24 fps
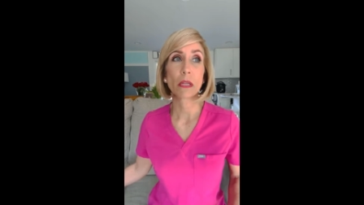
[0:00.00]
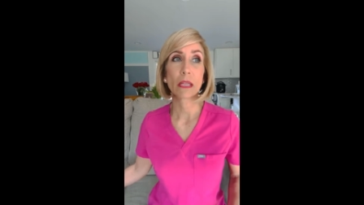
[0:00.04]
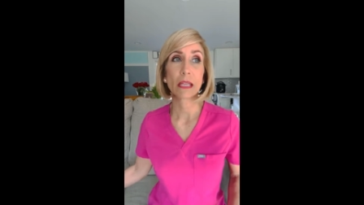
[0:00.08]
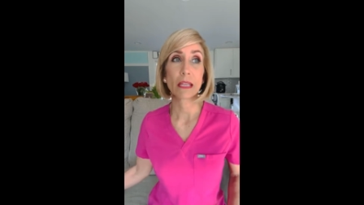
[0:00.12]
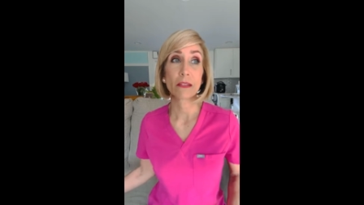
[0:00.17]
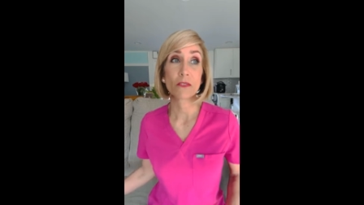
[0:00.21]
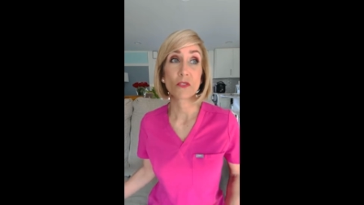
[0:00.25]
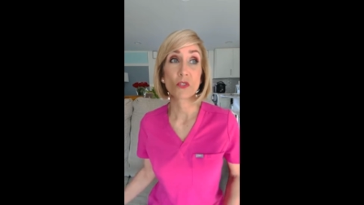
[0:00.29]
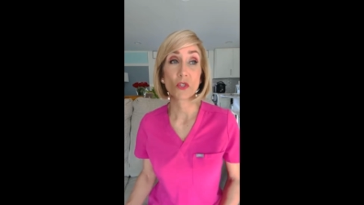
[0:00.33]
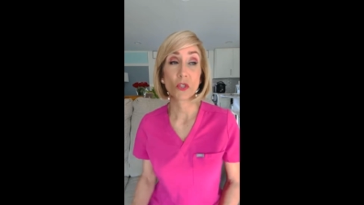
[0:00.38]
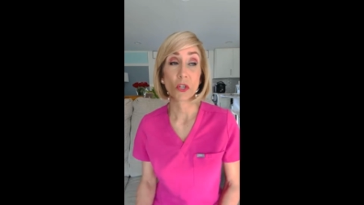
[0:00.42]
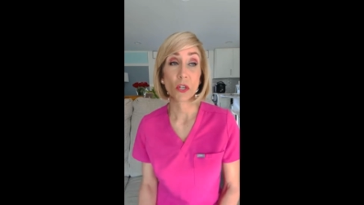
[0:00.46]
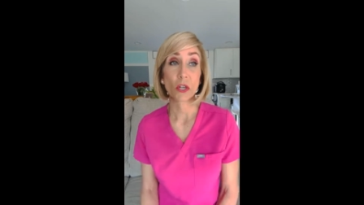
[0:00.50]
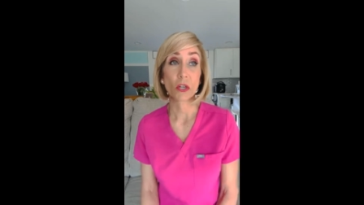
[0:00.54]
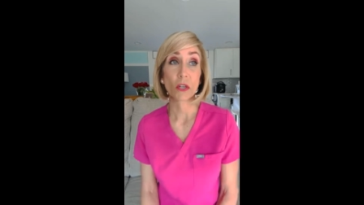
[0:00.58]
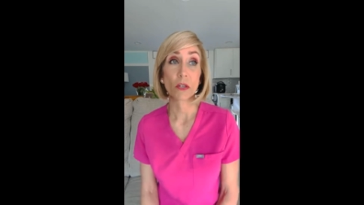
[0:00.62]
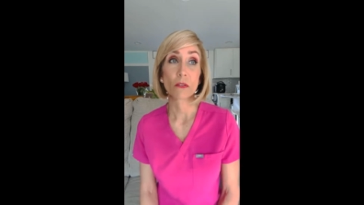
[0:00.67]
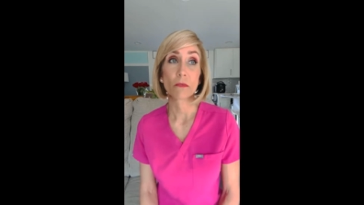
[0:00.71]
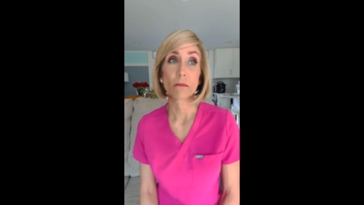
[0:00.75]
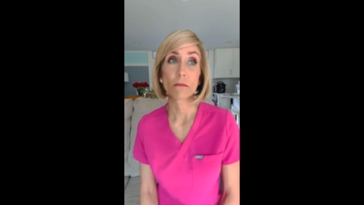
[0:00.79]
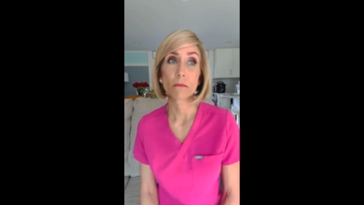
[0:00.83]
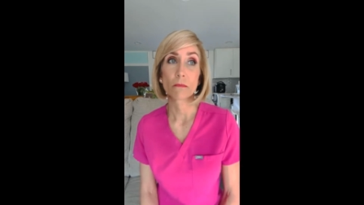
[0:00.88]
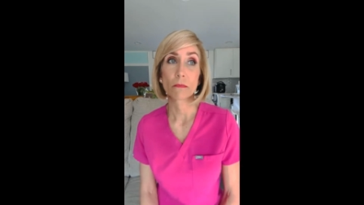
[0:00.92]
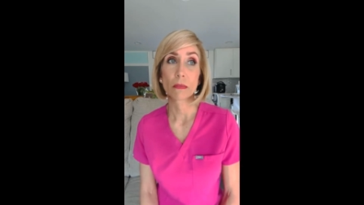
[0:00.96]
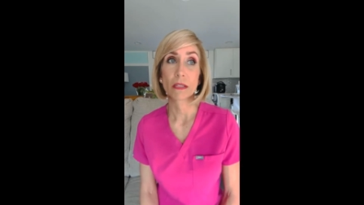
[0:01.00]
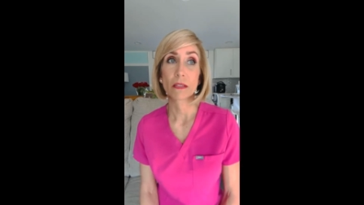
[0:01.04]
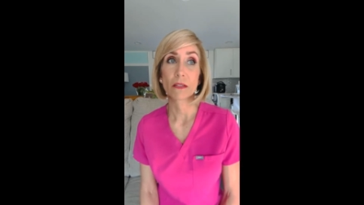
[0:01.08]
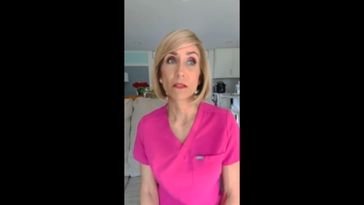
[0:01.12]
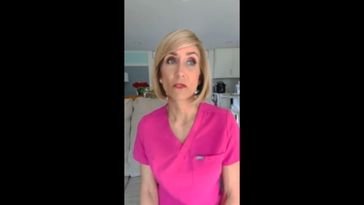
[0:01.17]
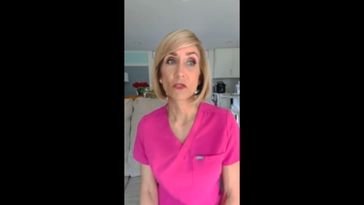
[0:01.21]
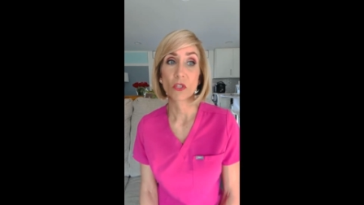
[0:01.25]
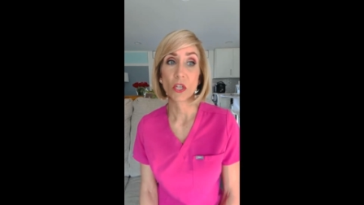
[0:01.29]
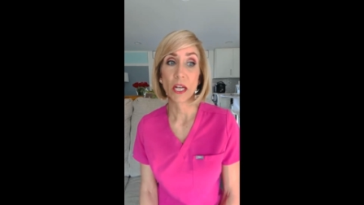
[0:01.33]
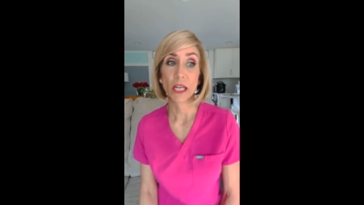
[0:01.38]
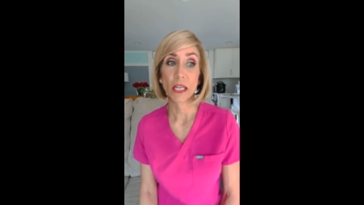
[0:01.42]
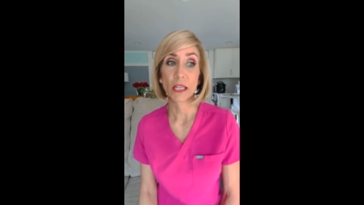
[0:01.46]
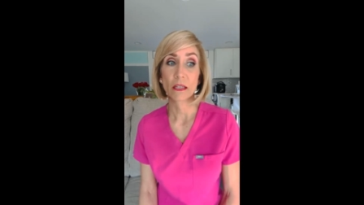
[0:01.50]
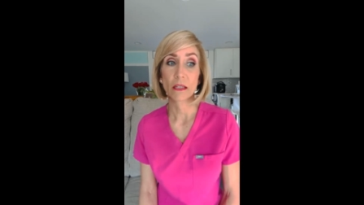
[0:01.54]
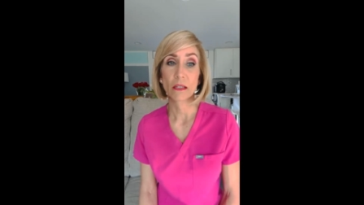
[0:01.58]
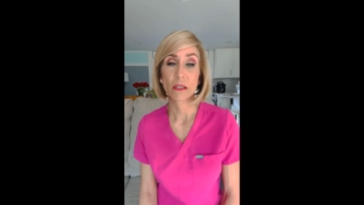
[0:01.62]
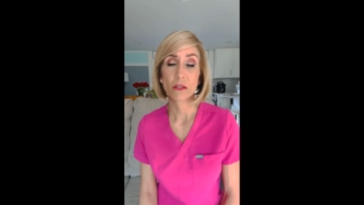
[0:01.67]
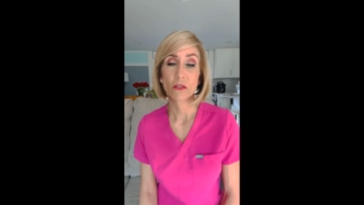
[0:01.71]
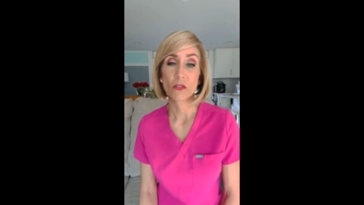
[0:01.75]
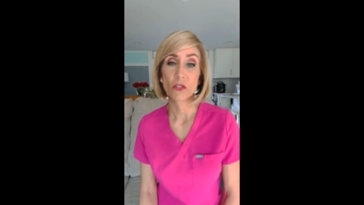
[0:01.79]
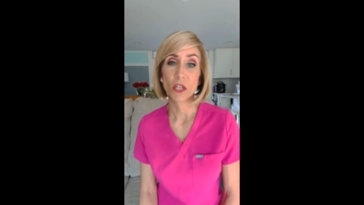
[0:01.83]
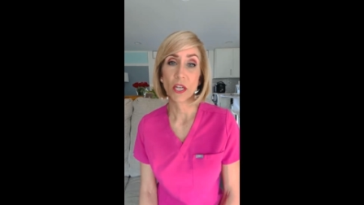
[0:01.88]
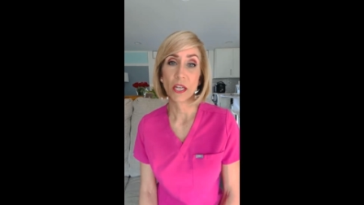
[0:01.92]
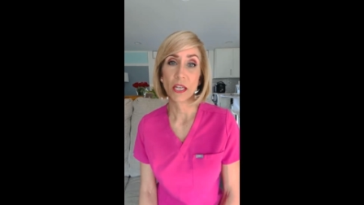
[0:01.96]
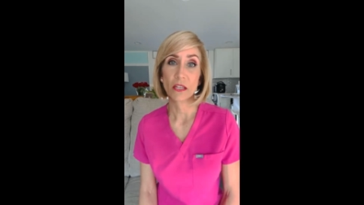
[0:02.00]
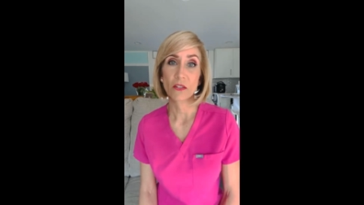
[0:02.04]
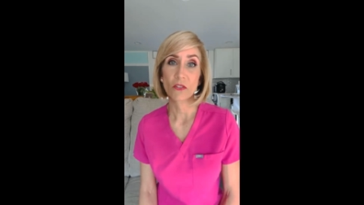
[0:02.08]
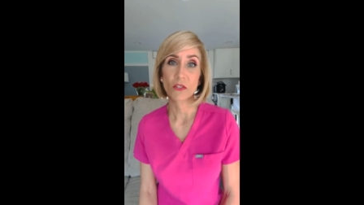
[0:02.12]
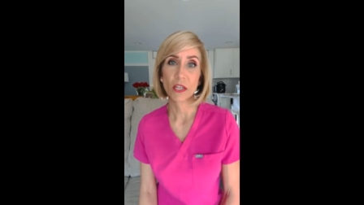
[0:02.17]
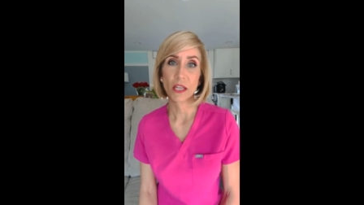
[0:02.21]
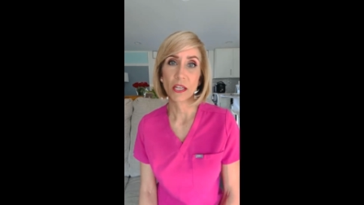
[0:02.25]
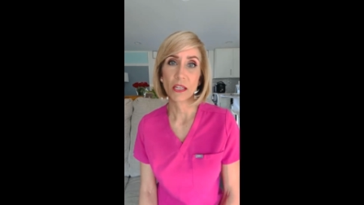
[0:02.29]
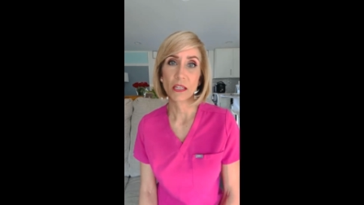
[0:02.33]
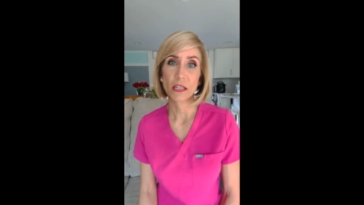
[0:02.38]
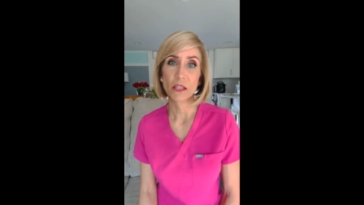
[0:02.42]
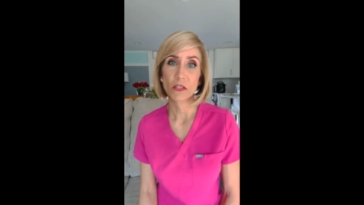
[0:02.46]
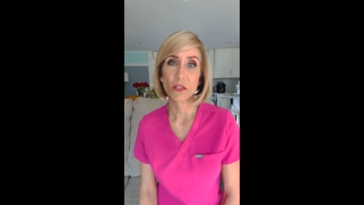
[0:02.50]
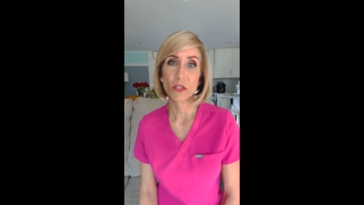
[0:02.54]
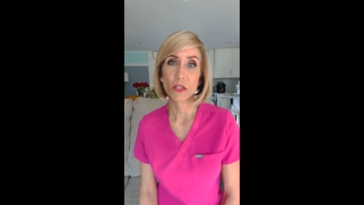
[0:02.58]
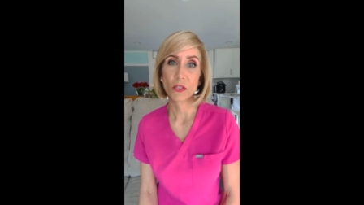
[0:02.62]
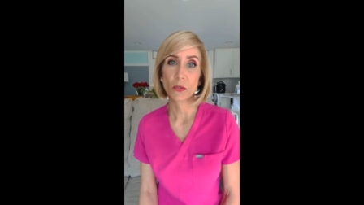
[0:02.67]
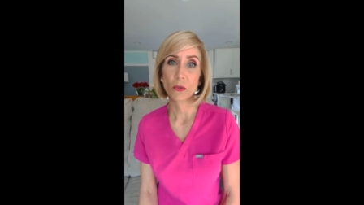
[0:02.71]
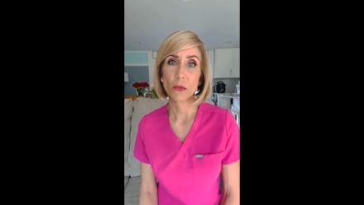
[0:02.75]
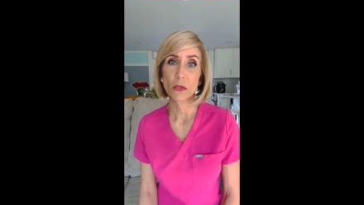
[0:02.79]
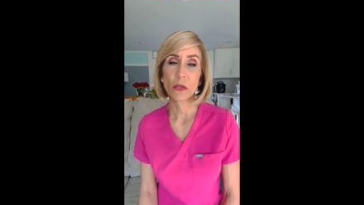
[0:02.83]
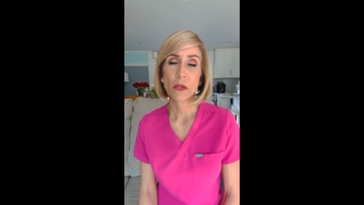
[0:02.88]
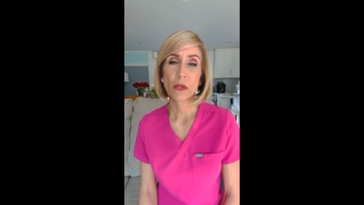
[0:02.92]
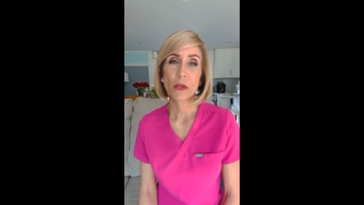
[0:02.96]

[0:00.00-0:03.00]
sugar, it's a giant, giant, giant issue.